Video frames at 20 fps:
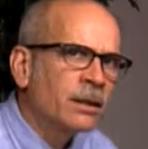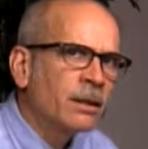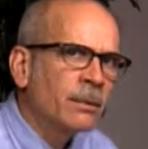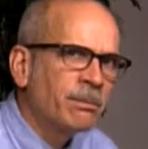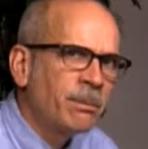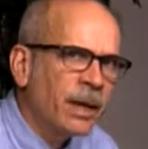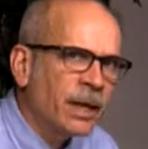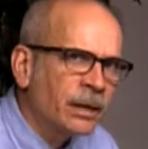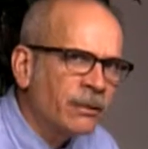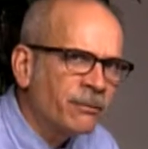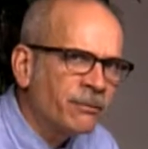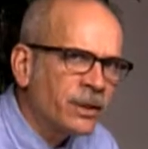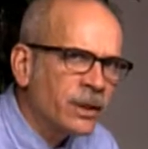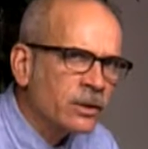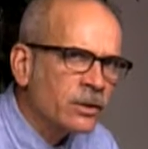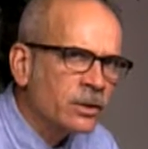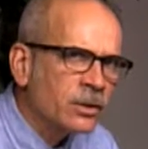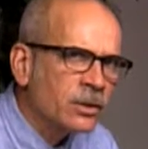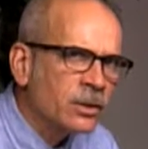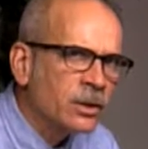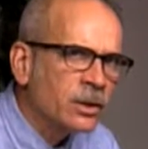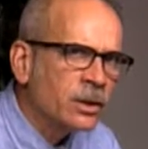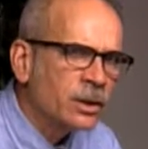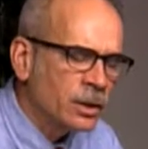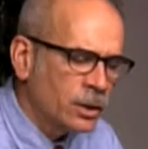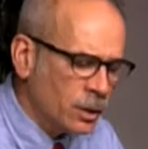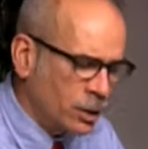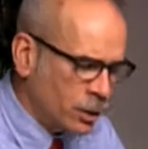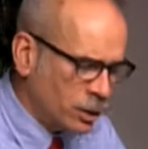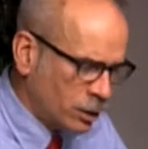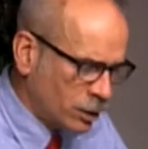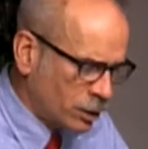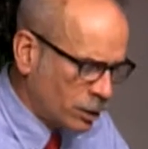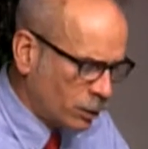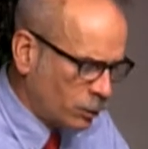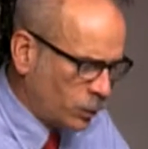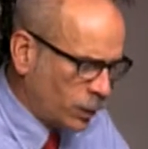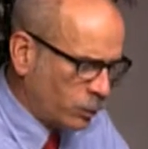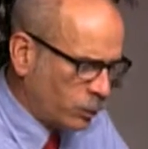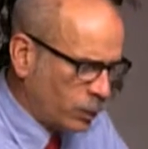the benefits
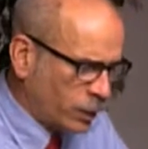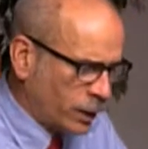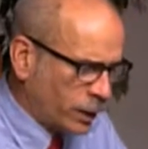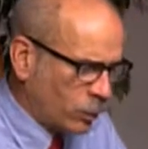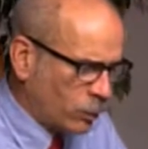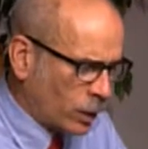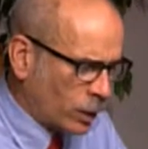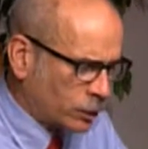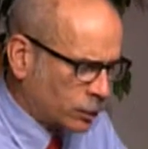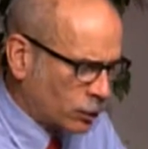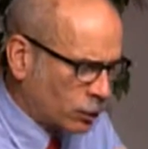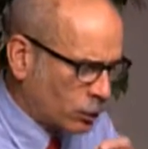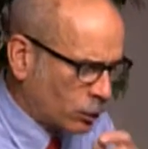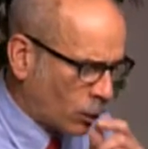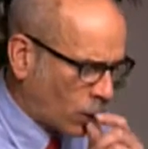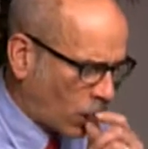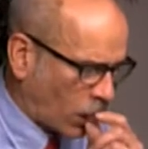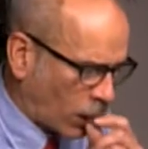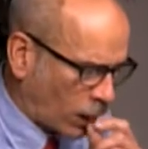that we really want to.